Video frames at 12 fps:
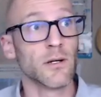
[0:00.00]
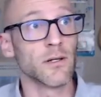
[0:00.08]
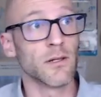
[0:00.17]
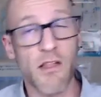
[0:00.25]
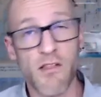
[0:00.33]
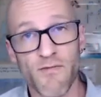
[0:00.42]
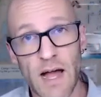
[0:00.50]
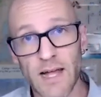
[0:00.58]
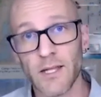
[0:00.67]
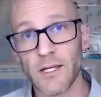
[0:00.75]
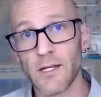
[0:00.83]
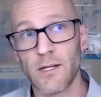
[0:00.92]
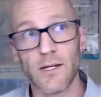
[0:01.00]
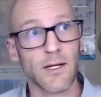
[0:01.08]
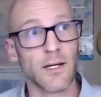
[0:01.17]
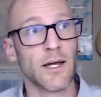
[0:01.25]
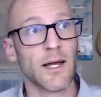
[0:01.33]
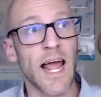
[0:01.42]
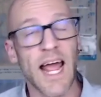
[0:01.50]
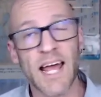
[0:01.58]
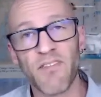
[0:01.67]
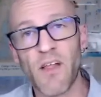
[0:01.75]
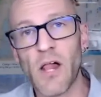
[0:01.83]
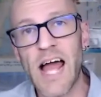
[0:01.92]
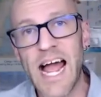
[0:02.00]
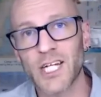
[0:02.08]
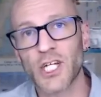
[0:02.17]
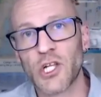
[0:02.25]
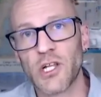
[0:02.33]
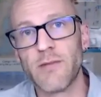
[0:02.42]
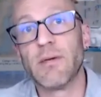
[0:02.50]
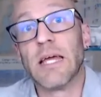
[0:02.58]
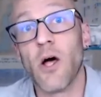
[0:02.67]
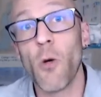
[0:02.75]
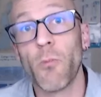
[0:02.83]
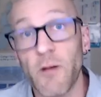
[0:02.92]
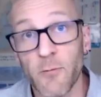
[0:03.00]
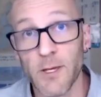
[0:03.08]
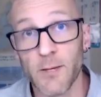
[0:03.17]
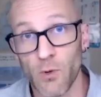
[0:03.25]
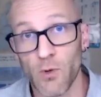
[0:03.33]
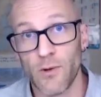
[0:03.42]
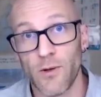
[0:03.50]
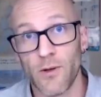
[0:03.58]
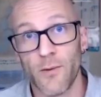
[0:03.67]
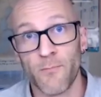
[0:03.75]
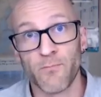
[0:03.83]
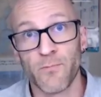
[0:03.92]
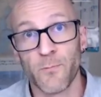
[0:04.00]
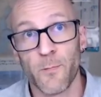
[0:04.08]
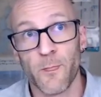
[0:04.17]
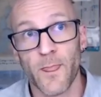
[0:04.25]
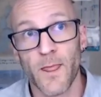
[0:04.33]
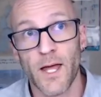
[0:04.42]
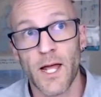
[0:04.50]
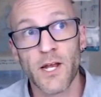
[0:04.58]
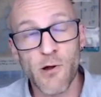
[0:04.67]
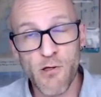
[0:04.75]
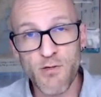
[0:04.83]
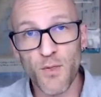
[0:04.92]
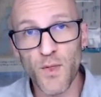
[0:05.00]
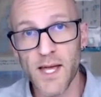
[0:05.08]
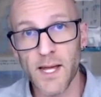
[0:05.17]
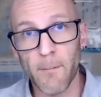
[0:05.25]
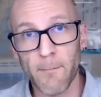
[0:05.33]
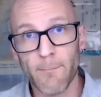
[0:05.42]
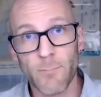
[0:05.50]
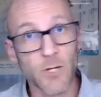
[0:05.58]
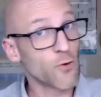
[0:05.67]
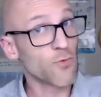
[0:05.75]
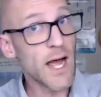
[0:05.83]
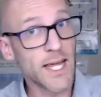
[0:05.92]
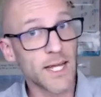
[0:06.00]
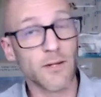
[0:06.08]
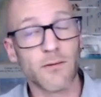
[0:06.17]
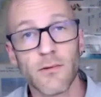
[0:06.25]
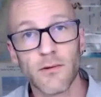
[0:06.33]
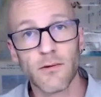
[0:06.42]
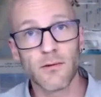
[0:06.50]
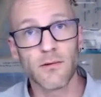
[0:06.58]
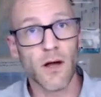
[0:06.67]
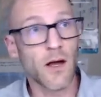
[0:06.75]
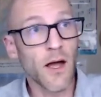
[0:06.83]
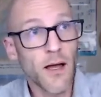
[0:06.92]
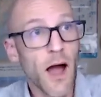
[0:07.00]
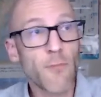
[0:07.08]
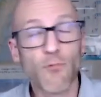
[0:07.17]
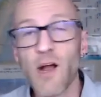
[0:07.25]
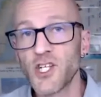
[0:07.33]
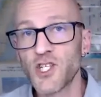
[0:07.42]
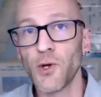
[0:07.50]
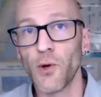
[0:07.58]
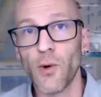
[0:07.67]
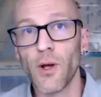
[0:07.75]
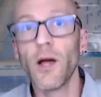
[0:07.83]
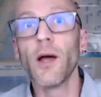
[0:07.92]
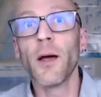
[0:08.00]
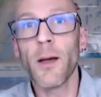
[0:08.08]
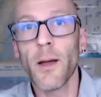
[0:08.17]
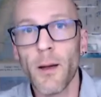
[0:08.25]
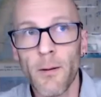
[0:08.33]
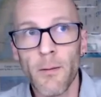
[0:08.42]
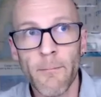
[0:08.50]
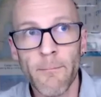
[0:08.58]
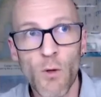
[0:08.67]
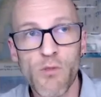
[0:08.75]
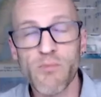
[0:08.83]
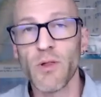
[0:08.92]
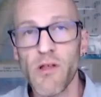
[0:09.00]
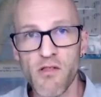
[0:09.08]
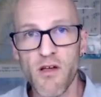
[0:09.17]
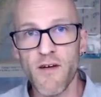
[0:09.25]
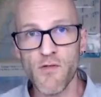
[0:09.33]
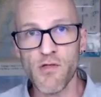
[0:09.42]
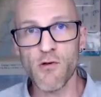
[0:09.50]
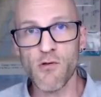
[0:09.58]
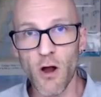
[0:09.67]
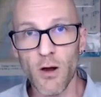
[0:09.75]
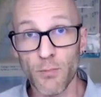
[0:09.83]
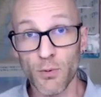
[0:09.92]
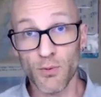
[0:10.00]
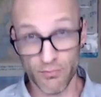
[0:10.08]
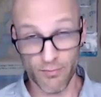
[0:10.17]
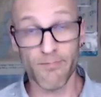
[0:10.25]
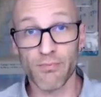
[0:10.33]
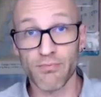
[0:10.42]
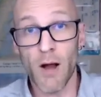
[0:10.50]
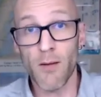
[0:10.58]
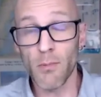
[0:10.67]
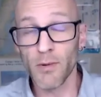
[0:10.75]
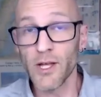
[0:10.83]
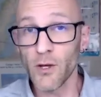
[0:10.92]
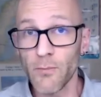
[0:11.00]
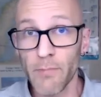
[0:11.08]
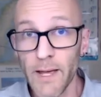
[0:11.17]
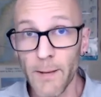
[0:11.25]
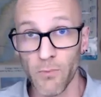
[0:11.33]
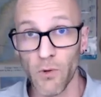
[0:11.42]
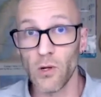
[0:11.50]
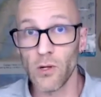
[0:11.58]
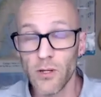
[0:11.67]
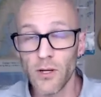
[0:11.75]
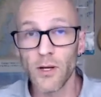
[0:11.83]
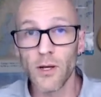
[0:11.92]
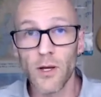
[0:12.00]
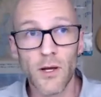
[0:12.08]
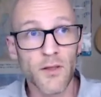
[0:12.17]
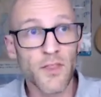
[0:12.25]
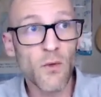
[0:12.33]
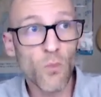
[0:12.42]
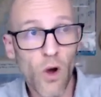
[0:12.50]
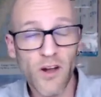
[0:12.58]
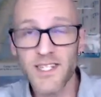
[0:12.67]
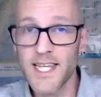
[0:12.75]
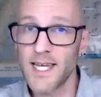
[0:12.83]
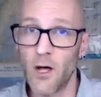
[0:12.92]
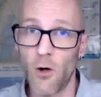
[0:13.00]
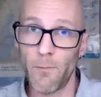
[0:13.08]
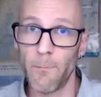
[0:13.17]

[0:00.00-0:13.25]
less violent, and they'll actually be helping people. And here's the thing. You're right. I'm right too. Most police officers are probably good people. They want to help.